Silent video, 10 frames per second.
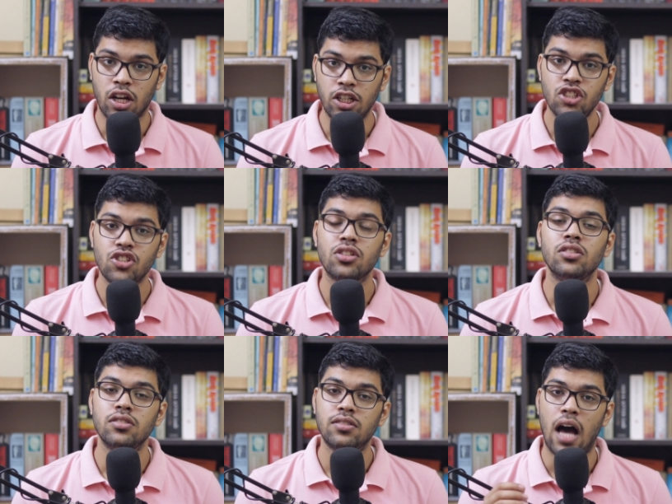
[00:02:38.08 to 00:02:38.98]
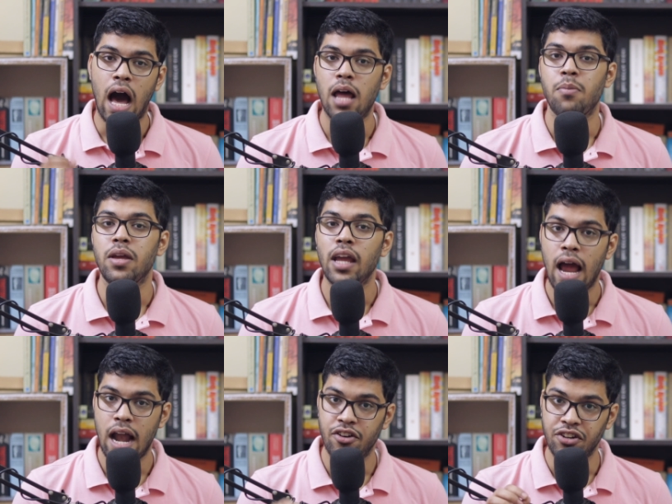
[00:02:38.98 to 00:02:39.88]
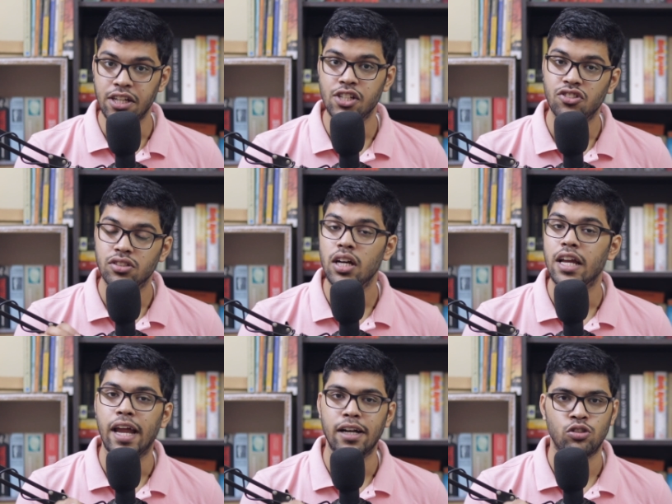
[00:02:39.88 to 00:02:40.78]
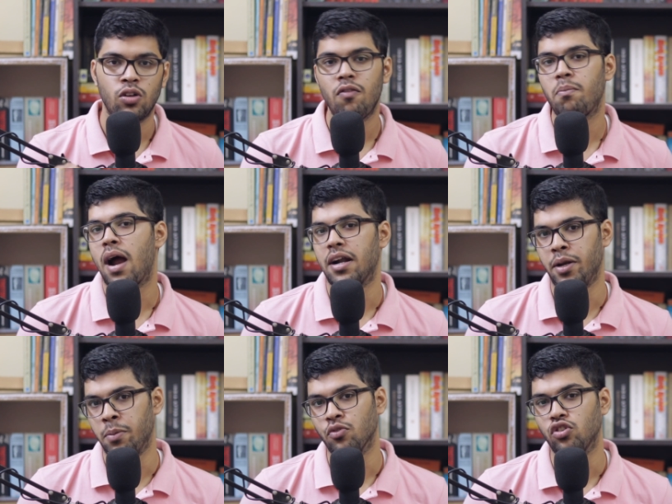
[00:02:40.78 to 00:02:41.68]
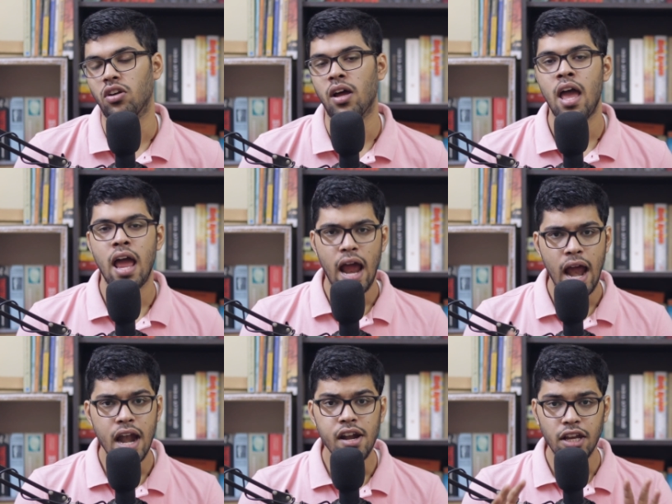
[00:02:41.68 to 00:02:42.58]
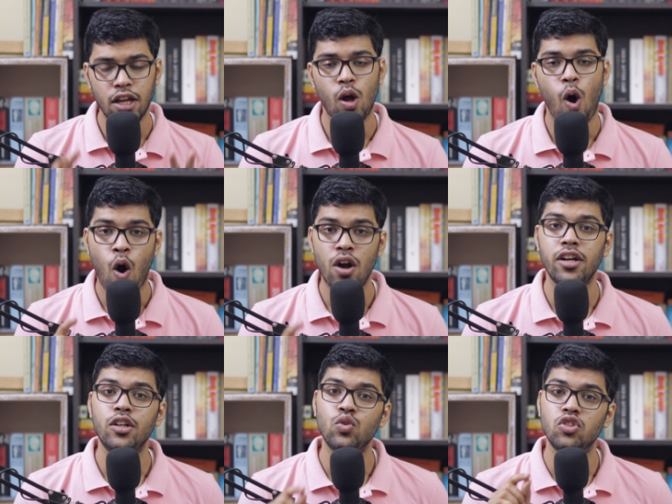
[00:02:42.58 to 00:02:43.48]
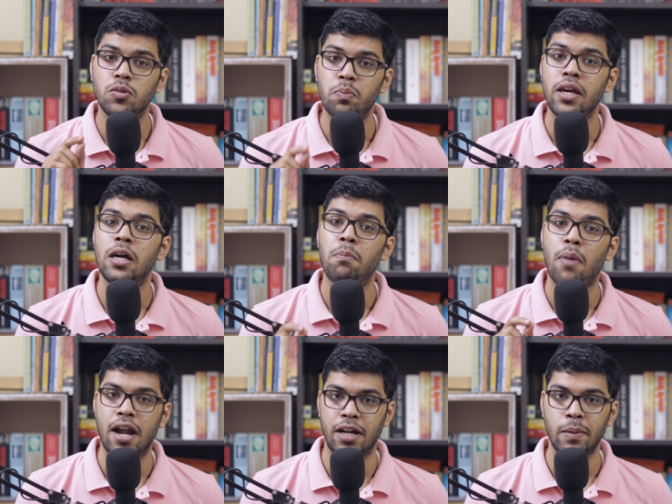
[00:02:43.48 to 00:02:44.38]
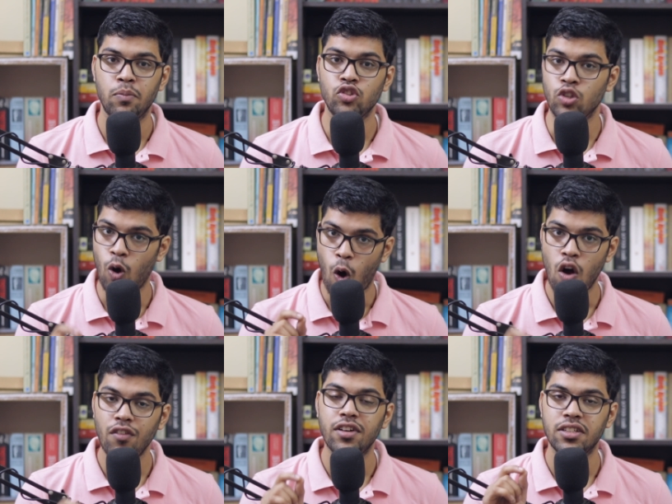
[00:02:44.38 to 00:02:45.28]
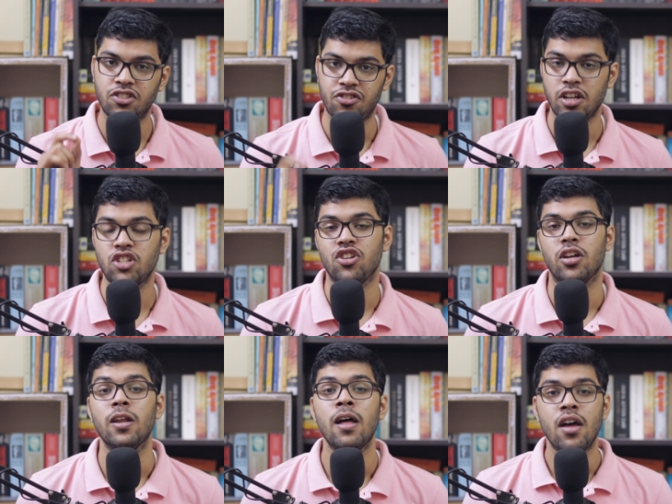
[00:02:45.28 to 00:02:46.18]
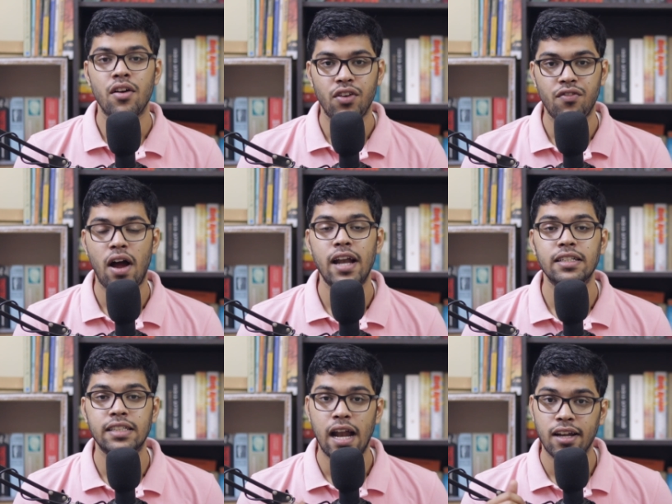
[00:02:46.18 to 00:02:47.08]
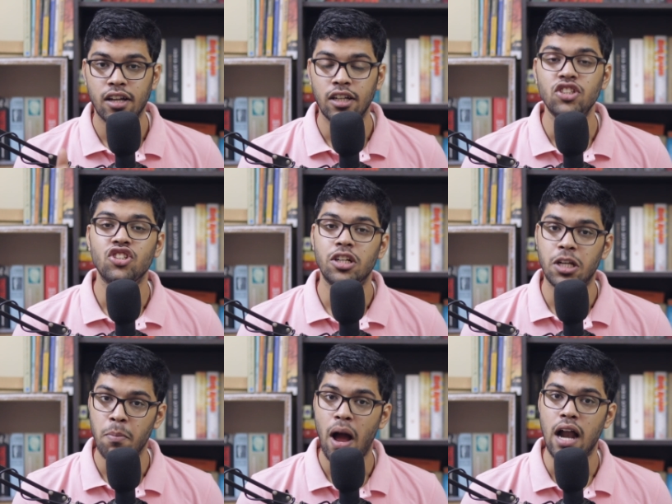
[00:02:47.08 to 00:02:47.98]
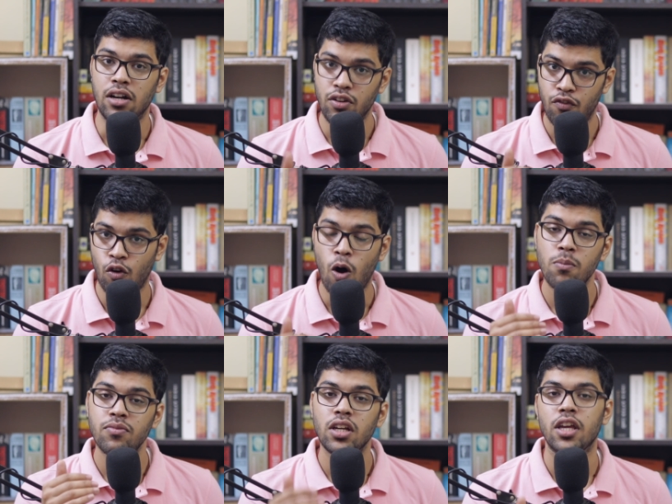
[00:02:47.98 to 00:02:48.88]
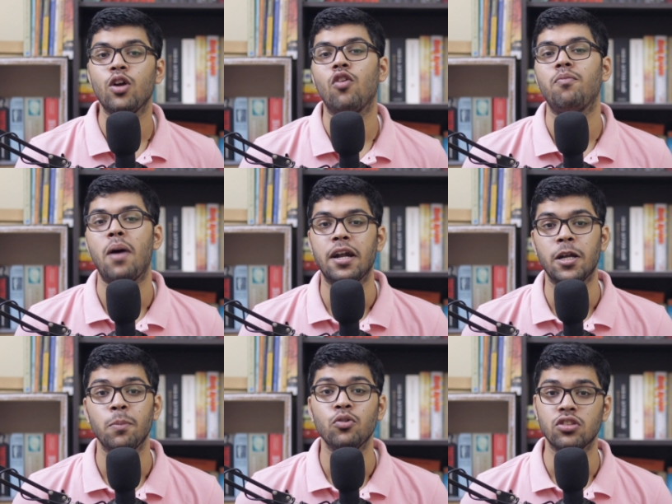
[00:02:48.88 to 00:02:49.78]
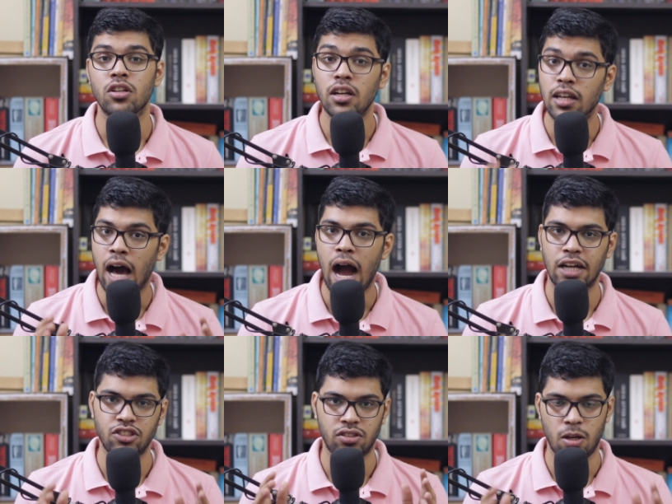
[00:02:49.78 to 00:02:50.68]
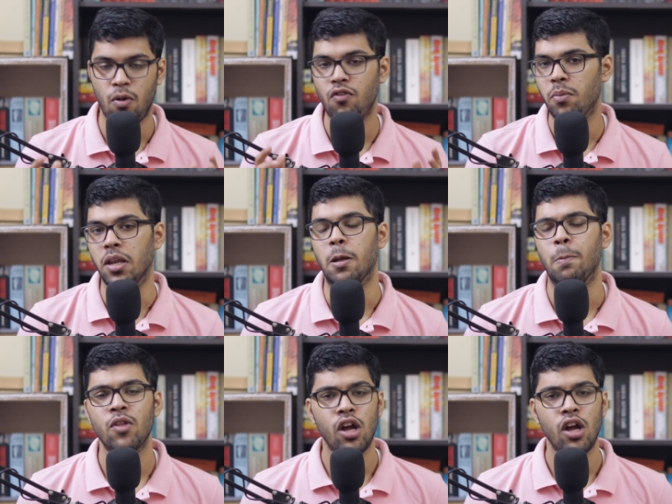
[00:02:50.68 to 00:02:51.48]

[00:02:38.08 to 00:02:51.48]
Kanishka's army had reached the gates of Patliputra. And in order to spare Patliputra of destruction, we find that Kanishka demand from the king of Patliputra large sum of money.